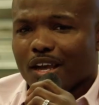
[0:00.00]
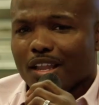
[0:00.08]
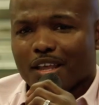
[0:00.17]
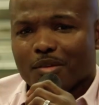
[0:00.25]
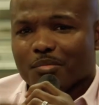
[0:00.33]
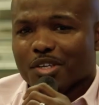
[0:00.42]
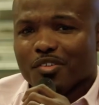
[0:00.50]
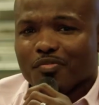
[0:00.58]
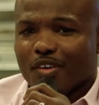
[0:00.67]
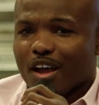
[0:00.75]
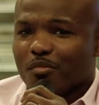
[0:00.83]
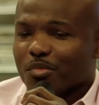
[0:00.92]
guy like me,
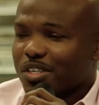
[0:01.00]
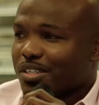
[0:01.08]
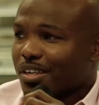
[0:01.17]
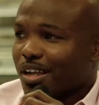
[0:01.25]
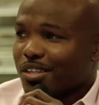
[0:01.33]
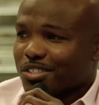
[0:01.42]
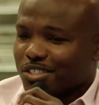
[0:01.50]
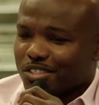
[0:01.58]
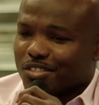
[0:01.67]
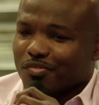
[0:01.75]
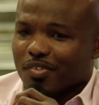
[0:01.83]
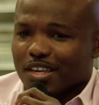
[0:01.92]
five million dollars
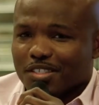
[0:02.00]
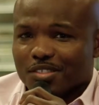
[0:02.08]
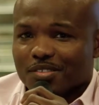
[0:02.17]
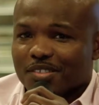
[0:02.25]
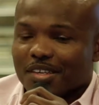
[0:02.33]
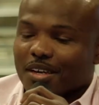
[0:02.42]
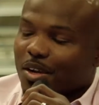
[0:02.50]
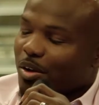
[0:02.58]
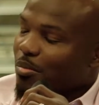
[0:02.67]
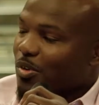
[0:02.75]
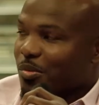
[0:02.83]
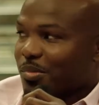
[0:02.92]
just to fight you?
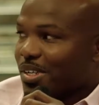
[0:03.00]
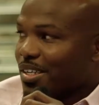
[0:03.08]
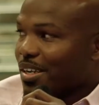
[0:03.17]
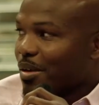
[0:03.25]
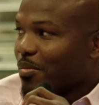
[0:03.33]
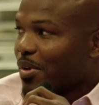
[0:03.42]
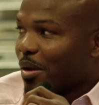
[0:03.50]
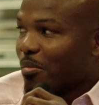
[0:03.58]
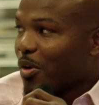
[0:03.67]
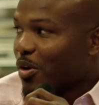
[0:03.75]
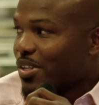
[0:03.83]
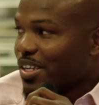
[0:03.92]
Come on, man, I'm, I'm
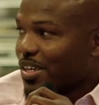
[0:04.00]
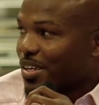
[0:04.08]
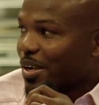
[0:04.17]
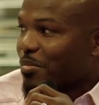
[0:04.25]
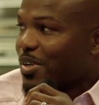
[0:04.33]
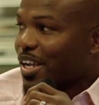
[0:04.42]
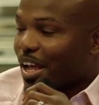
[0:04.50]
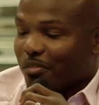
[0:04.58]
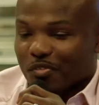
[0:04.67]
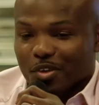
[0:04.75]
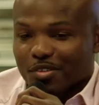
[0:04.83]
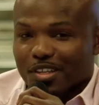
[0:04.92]
all there. I mean, I
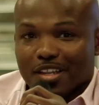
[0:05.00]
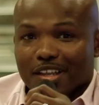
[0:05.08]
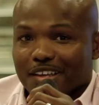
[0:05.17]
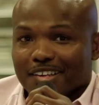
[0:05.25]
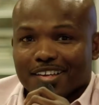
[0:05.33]
felt that like,